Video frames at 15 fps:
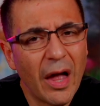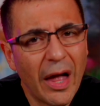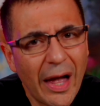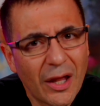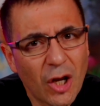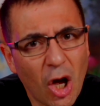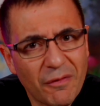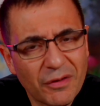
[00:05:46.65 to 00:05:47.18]

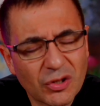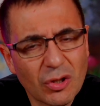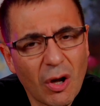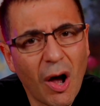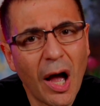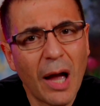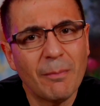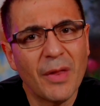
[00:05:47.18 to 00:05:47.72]
And over
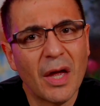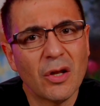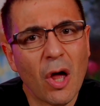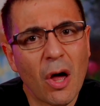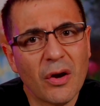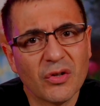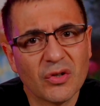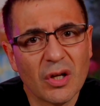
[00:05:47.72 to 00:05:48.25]
time, they
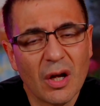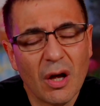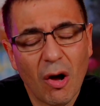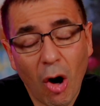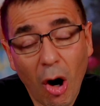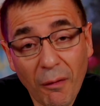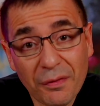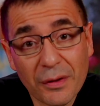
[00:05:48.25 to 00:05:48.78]
notice
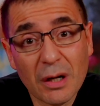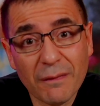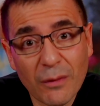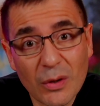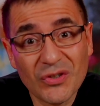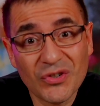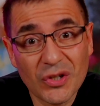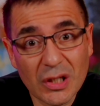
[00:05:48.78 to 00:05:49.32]
often a very
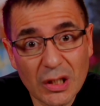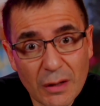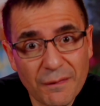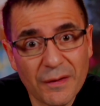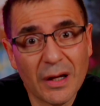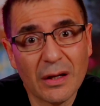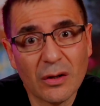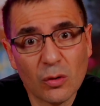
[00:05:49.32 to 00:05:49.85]

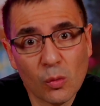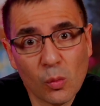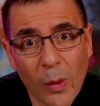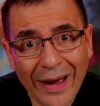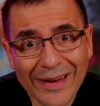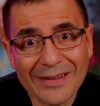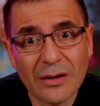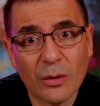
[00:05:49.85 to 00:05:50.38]
significant
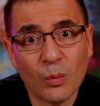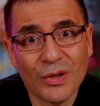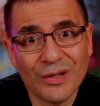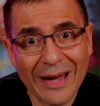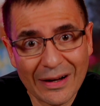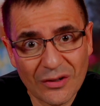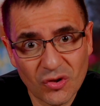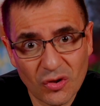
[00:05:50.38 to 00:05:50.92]
weight
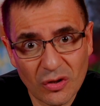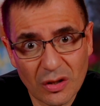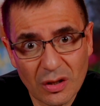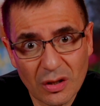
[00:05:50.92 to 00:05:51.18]
reduction.